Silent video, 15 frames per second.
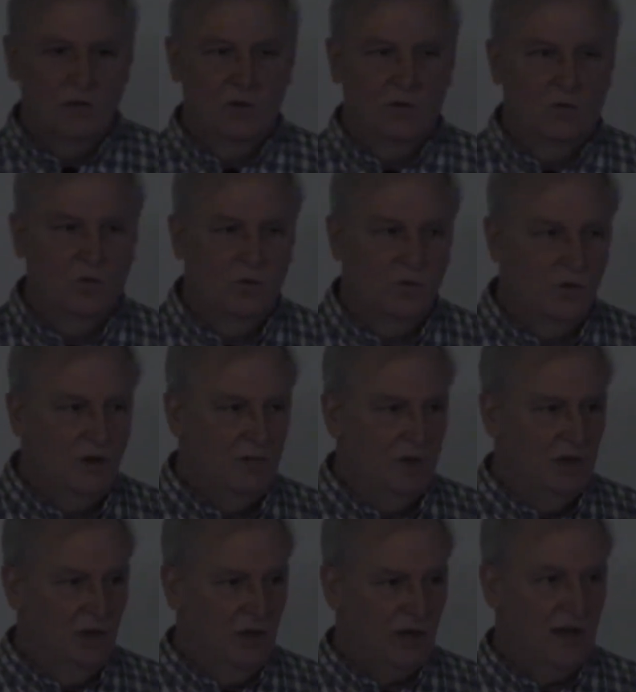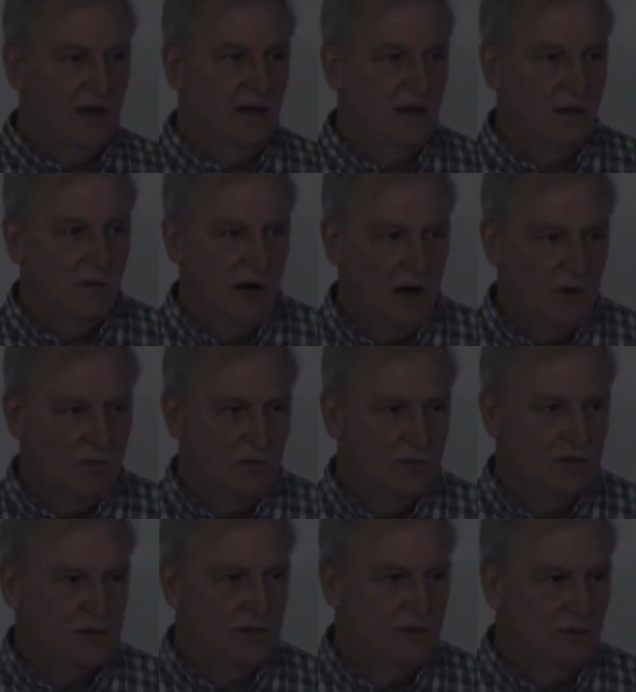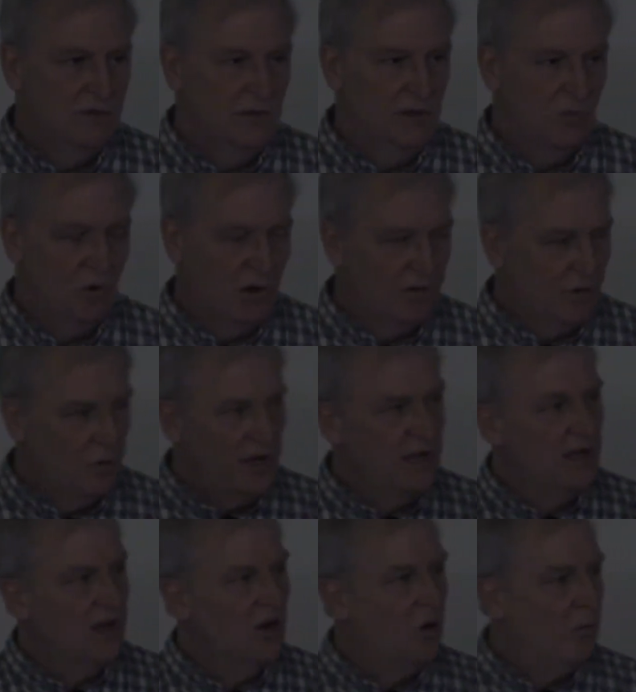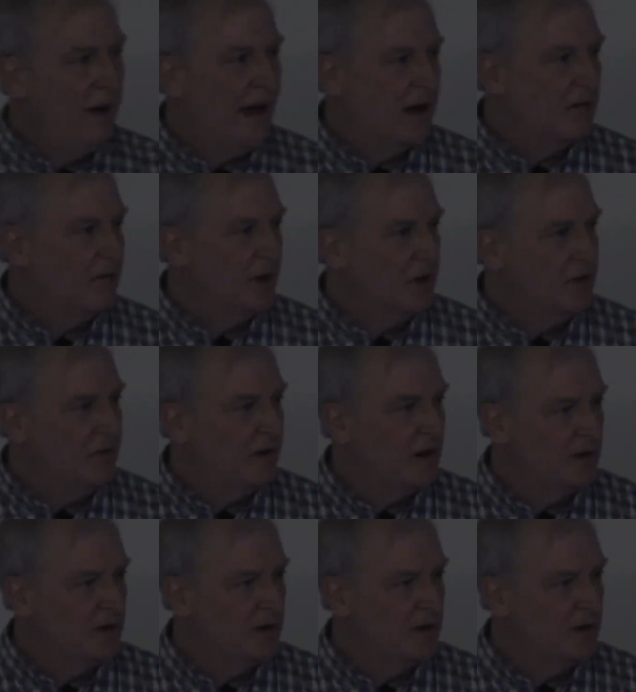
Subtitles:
we've been looking in the mountains and wherever we can go back very far